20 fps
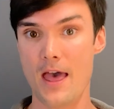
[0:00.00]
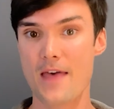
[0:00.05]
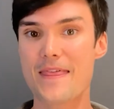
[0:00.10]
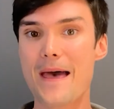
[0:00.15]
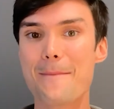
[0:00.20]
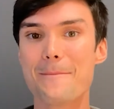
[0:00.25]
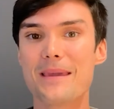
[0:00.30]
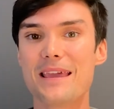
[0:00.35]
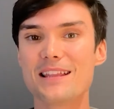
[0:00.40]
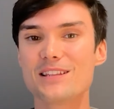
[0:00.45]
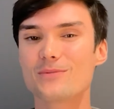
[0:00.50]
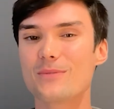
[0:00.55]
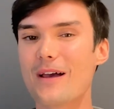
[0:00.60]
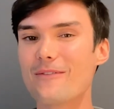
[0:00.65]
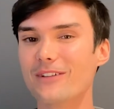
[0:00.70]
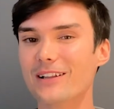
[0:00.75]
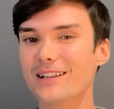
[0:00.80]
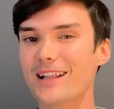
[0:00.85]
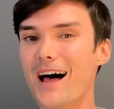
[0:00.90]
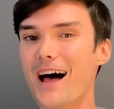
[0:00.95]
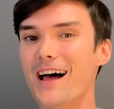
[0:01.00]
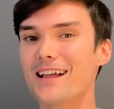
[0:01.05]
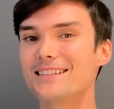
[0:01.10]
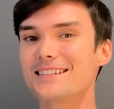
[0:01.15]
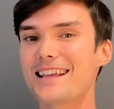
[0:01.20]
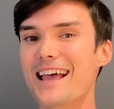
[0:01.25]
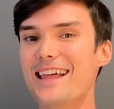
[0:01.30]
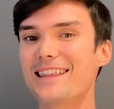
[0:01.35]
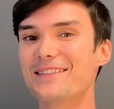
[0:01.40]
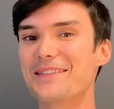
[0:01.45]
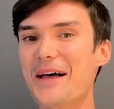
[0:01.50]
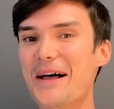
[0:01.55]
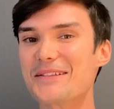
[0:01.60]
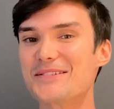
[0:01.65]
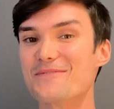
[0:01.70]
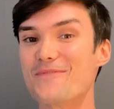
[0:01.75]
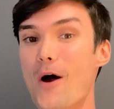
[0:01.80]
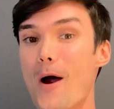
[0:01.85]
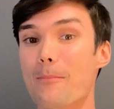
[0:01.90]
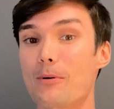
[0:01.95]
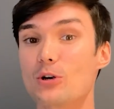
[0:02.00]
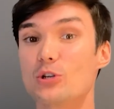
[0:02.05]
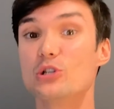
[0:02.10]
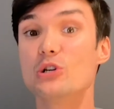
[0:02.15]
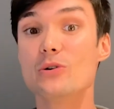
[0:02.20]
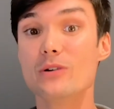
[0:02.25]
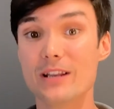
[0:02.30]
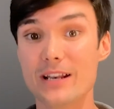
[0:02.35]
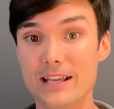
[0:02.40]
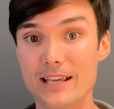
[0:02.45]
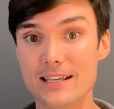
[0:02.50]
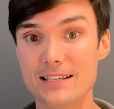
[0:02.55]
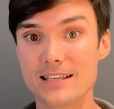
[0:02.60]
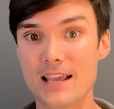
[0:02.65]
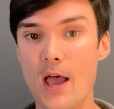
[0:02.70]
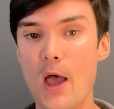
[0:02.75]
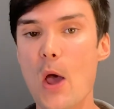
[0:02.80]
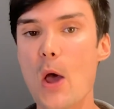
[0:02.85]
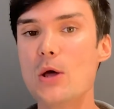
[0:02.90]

That means we have lots and lots of opportunities